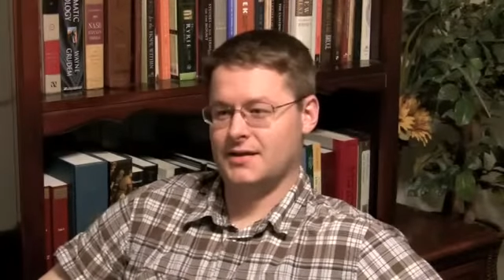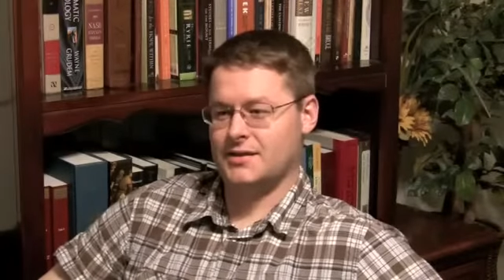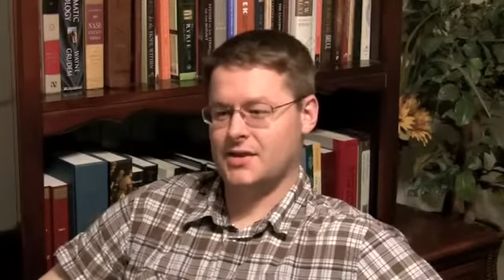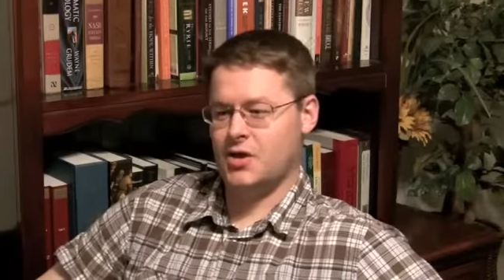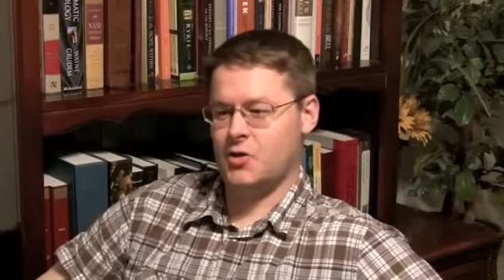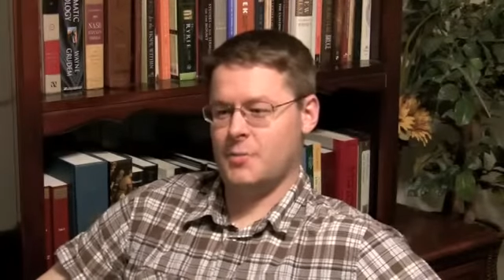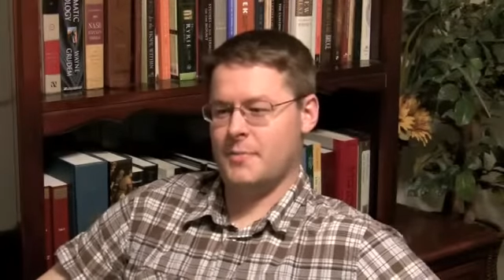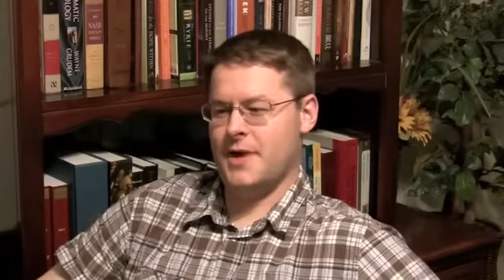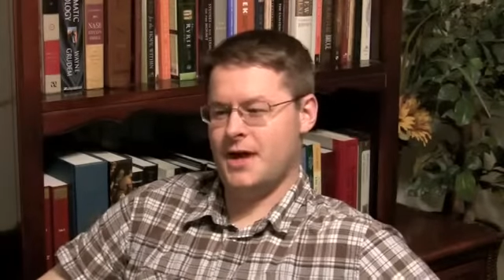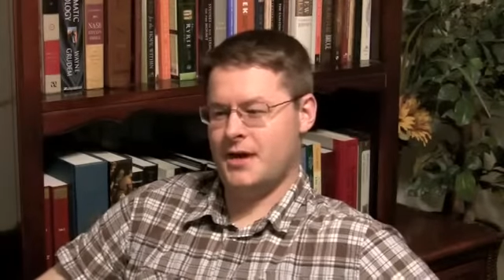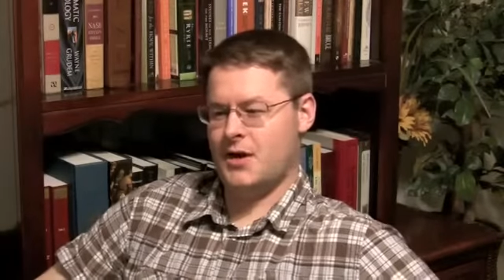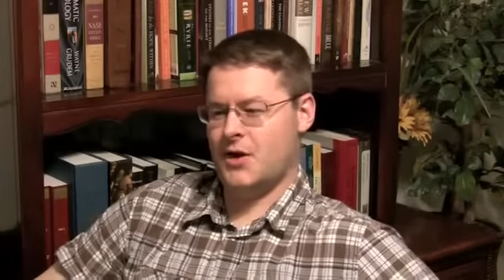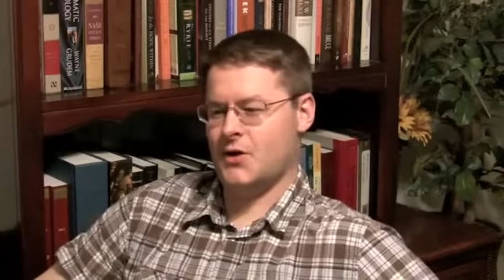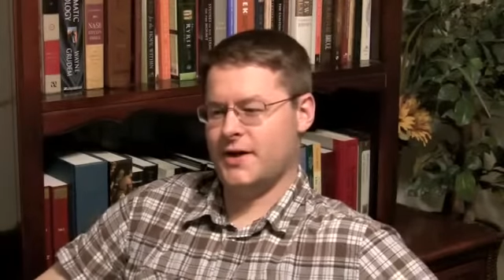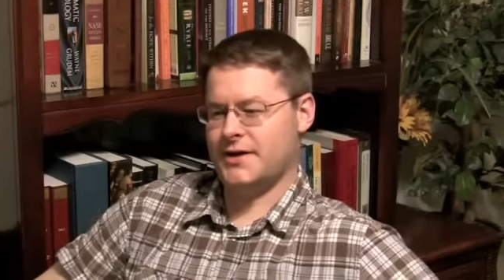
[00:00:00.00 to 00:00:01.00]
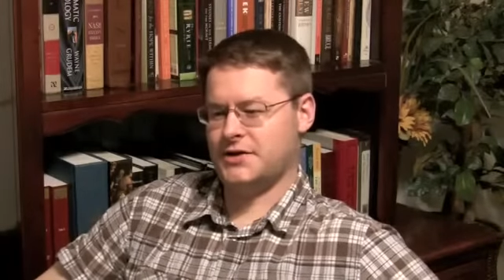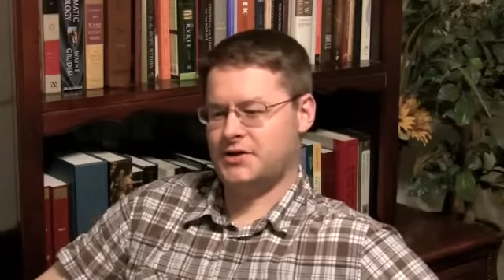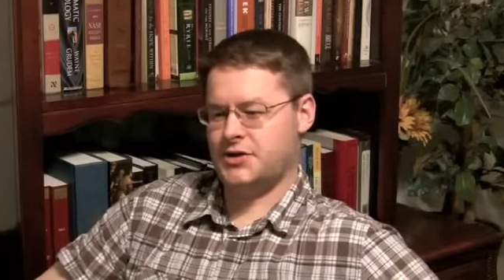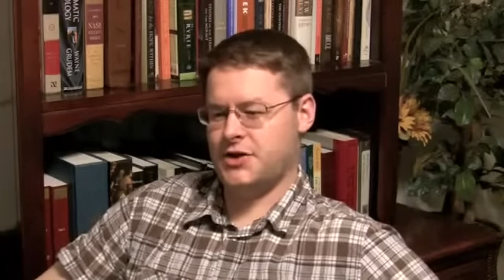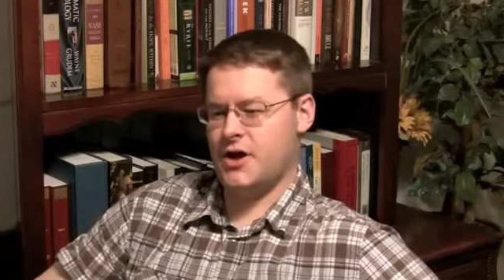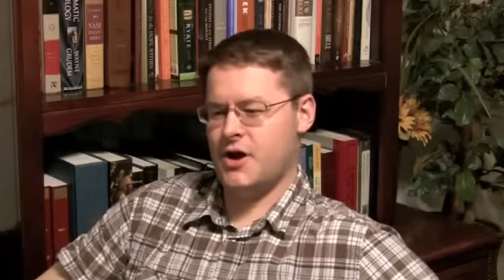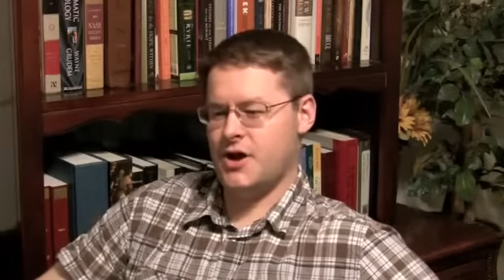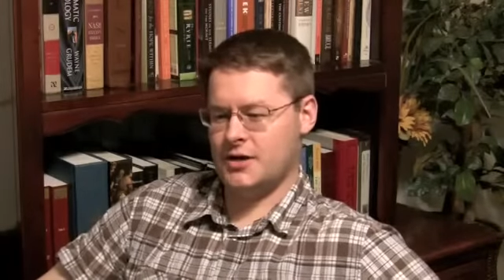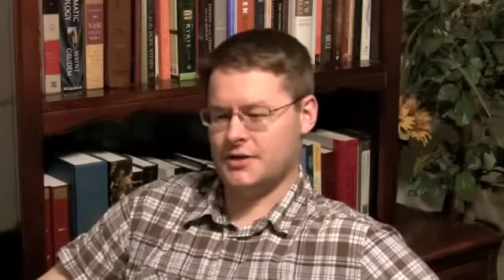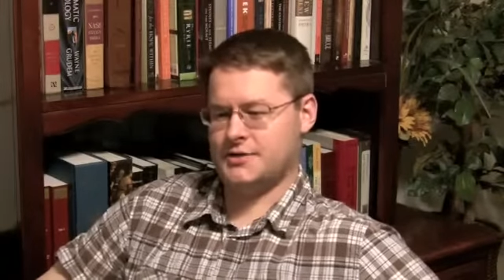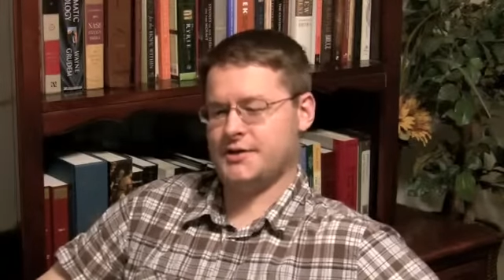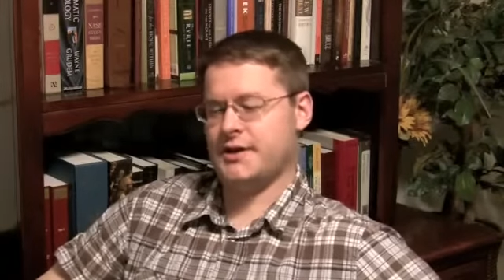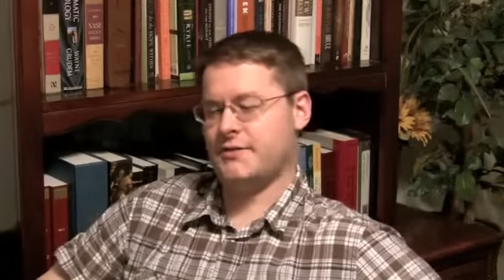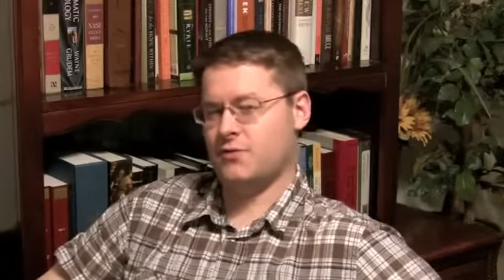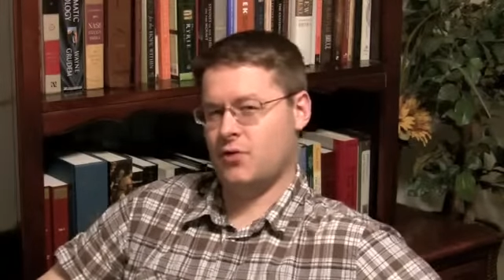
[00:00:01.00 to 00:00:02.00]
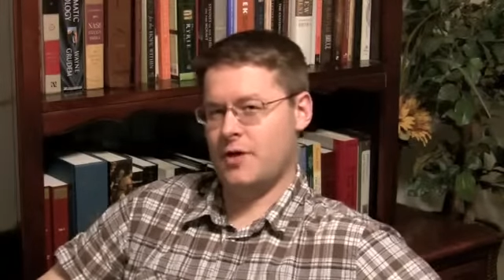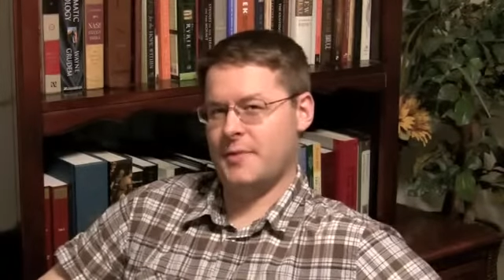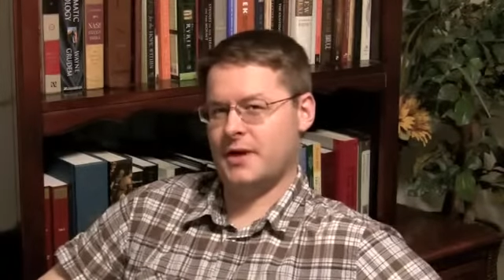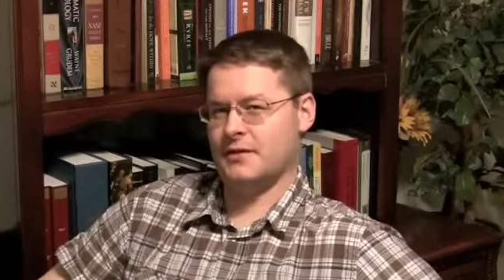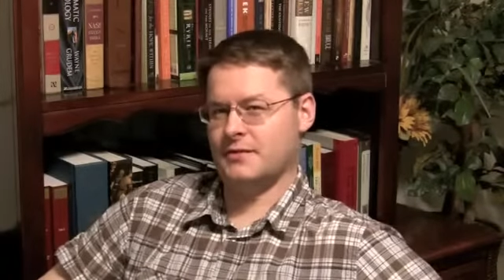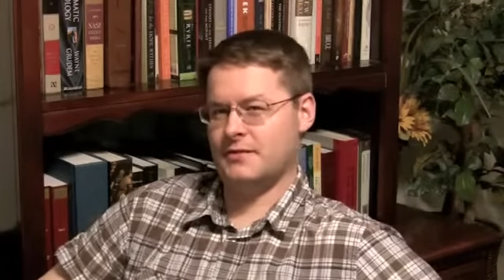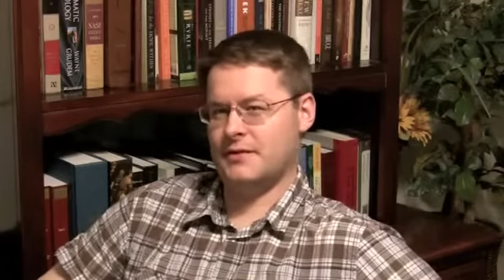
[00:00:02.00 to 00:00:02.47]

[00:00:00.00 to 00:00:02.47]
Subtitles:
So, men are in charge of women.